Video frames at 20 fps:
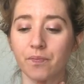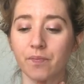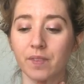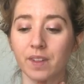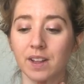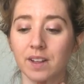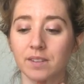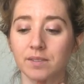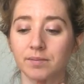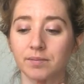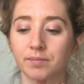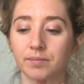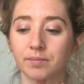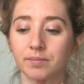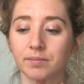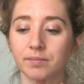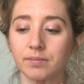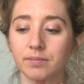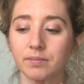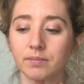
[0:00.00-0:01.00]

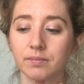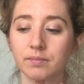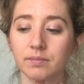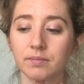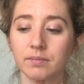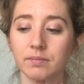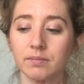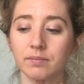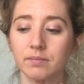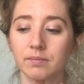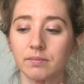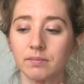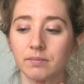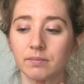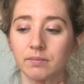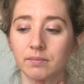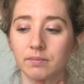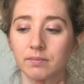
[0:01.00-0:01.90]
[no speech]